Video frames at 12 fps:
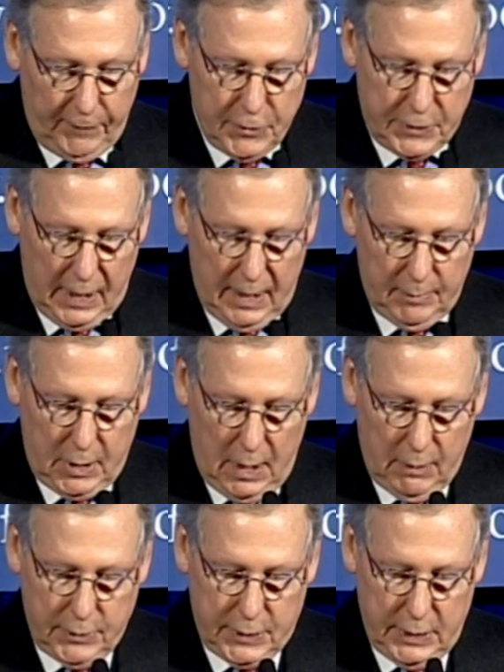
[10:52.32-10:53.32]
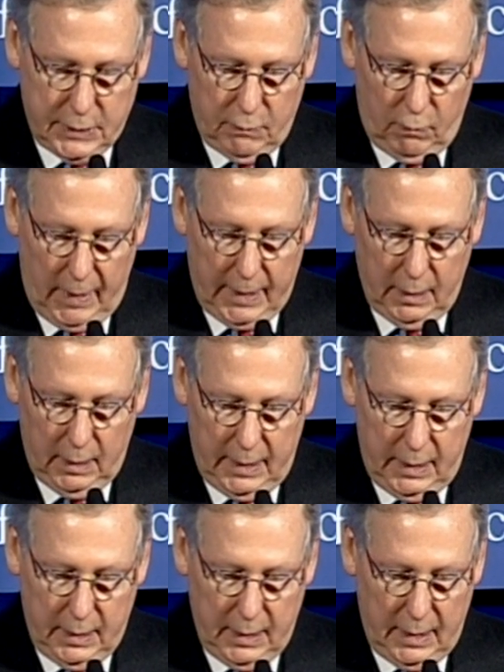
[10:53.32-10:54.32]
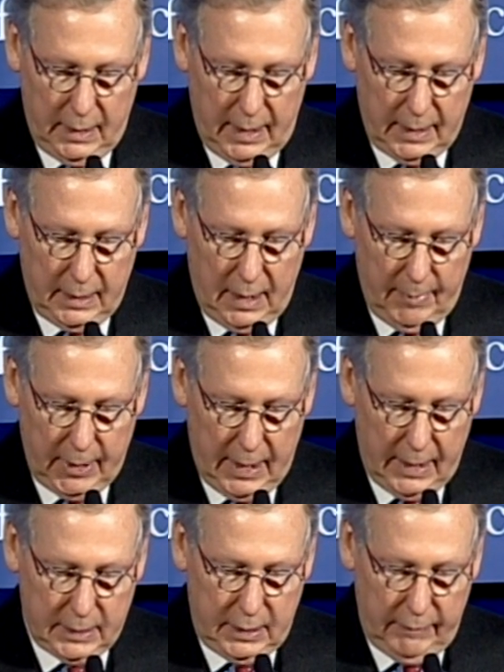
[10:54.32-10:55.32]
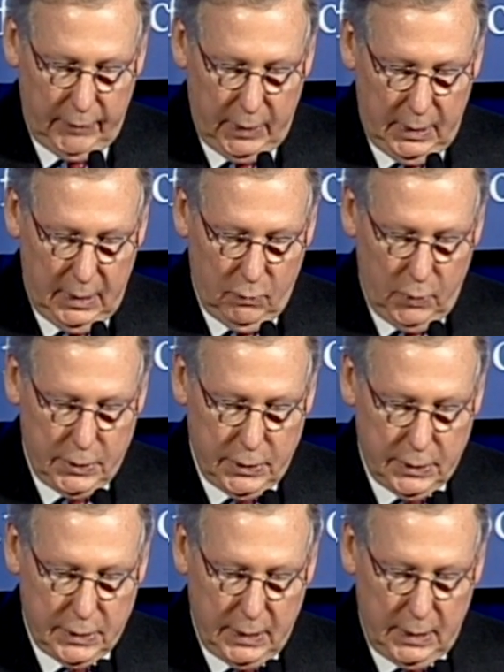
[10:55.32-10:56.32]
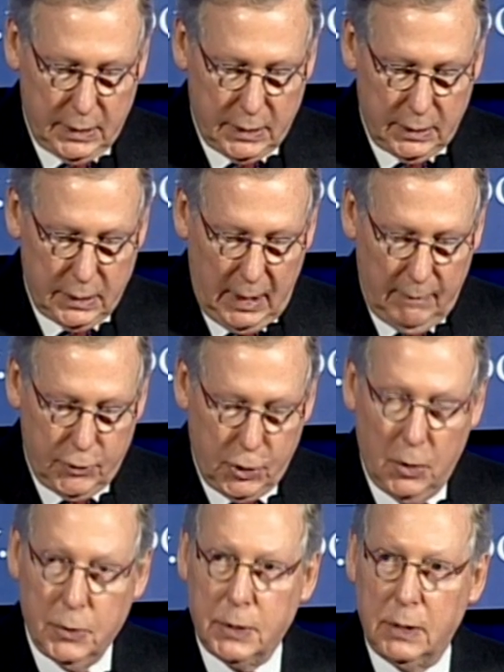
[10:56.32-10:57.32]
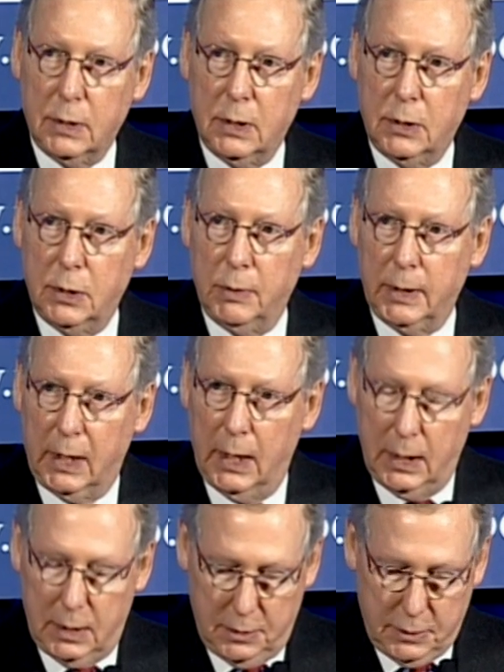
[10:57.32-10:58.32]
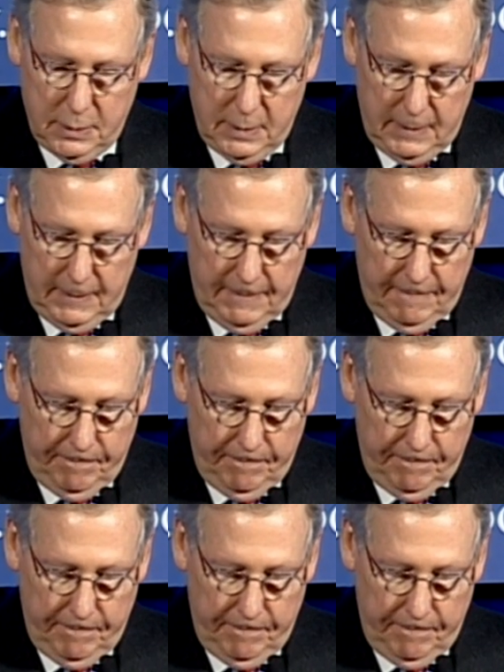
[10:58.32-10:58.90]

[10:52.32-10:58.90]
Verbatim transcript: For the first time, Congress isn't regulating an economic activity in which its citizens have chosen to engage.